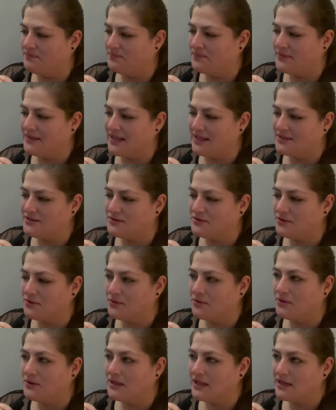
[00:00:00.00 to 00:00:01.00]
that's
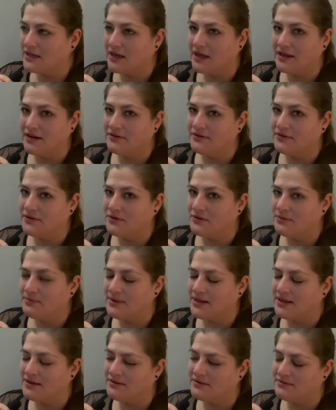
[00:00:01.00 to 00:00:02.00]
all I kind of know
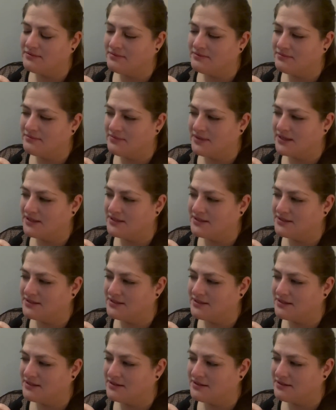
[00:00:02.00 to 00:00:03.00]
about
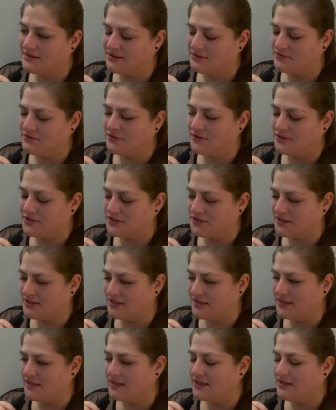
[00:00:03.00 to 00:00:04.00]
Pakistan,
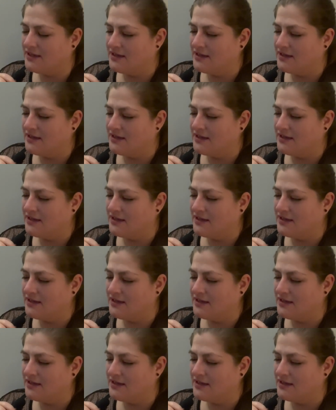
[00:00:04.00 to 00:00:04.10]
unfortunately.